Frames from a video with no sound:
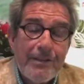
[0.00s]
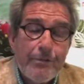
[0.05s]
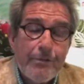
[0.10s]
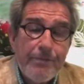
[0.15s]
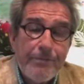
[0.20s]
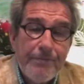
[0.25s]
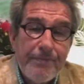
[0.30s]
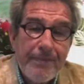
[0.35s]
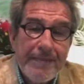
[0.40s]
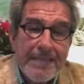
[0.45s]

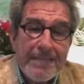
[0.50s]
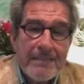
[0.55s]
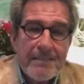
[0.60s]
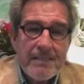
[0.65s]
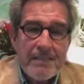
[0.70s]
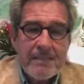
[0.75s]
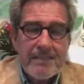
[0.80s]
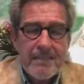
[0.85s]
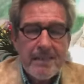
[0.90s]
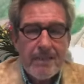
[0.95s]
it
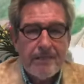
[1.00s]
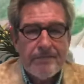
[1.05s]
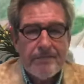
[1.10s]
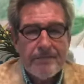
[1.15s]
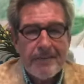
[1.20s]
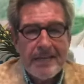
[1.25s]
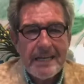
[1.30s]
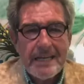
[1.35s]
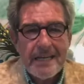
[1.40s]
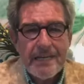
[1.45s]
reveals
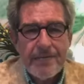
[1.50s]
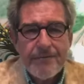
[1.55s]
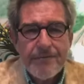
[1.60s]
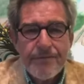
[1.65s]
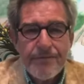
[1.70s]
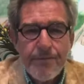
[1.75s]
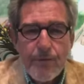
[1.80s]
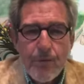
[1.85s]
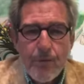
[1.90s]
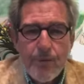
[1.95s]
itself
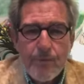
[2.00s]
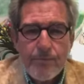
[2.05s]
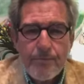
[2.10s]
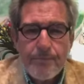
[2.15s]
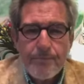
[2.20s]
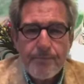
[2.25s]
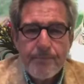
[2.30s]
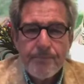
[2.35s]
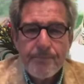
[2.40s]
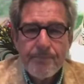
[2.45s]
in
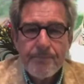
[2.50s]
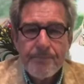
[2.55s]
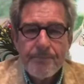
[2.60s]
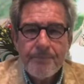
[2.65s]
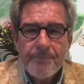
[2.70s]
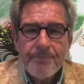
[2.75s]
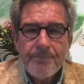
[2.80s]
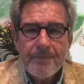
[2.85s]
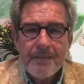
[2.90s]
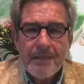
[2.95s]
form
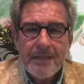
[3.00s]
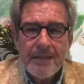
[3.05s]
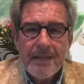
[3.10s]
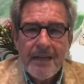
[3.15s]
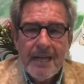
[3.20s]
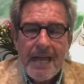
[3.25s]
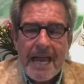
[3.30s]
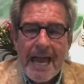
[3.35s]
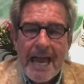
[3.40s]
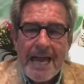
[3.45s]

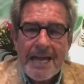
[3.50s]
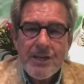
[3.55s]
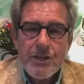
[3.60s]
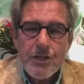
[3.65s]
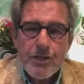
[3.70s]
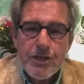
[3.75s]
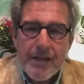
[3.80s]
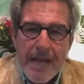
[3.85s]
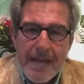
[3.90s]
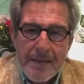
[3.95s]

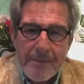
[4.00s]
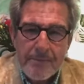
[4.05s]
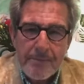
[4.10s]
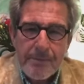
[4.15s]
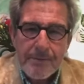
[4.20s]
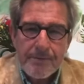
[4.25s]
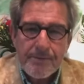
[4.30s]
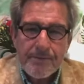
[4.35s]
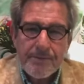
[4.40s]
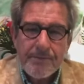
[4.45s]
and
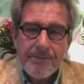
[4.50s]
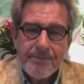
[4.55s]
shape.